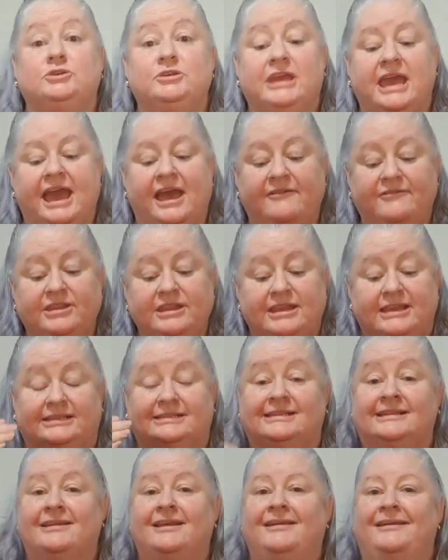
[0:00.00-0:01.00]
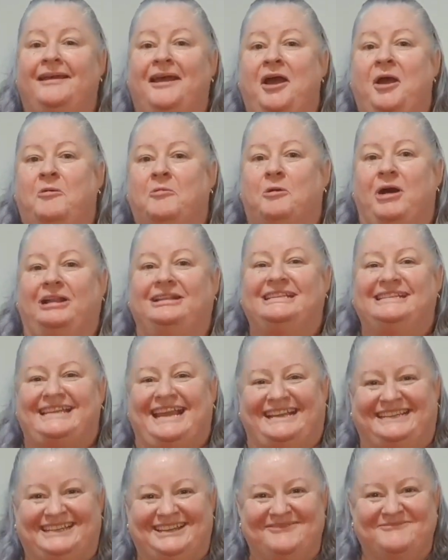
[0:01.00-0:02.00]
two cavities one
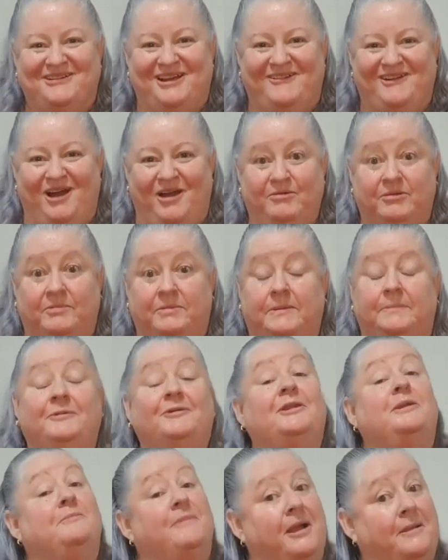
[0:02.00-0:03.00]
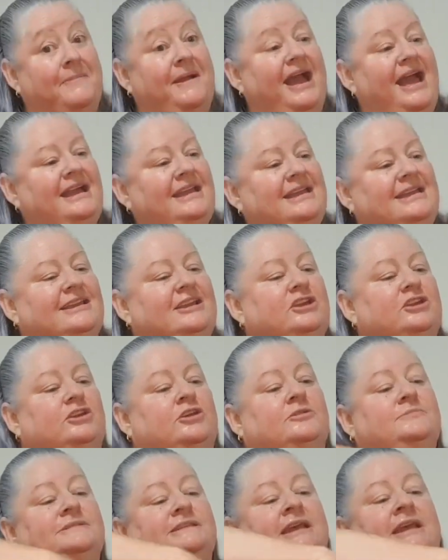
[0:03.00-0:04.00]
section where I would be putting my packing
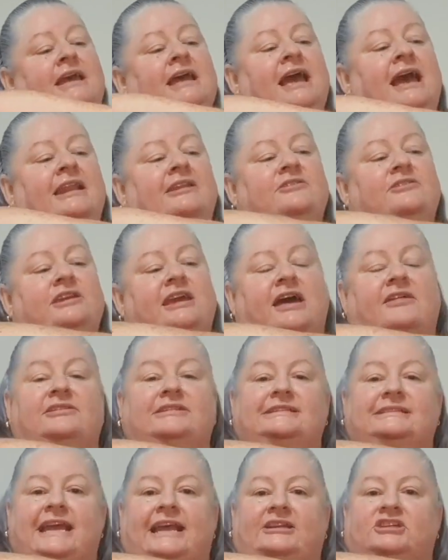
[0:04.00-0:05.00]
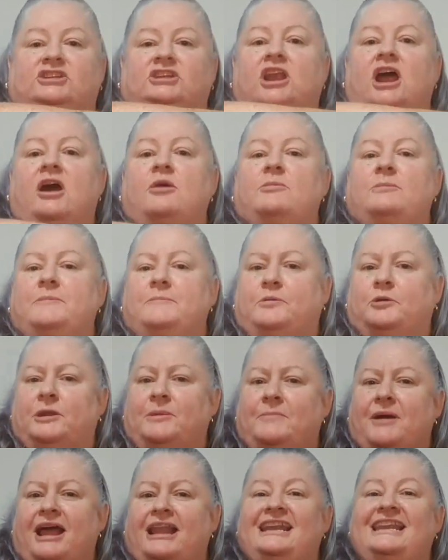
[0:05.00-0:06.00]
cubes, and in the other section I would be
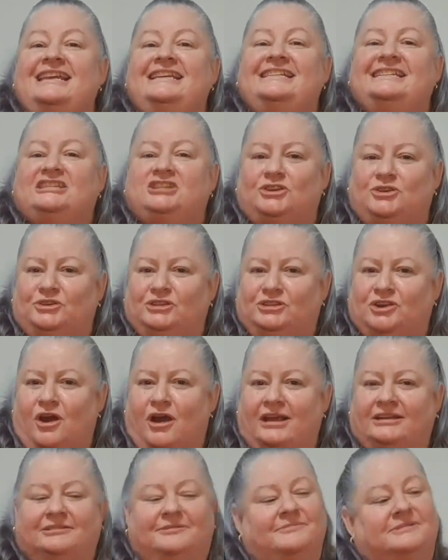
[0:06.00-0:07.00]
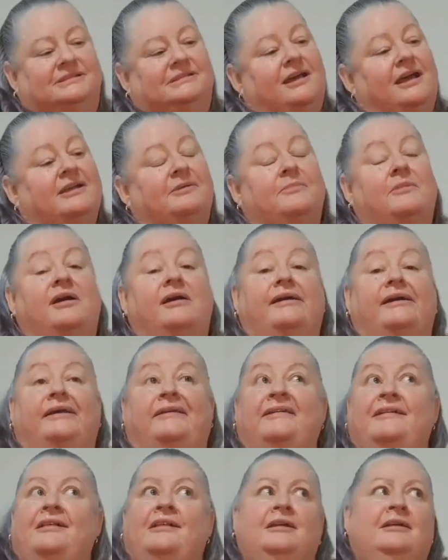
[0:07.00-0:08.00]
putting my least used items like
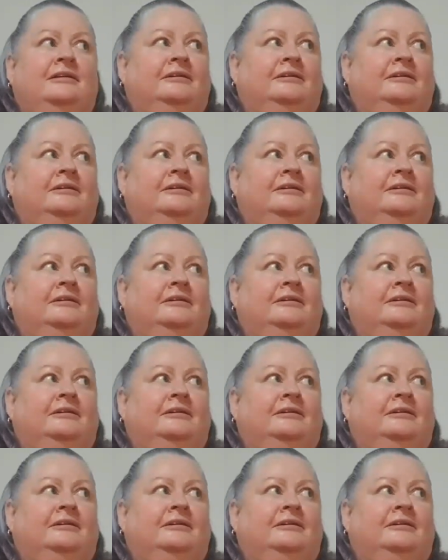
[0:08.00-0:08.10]
my,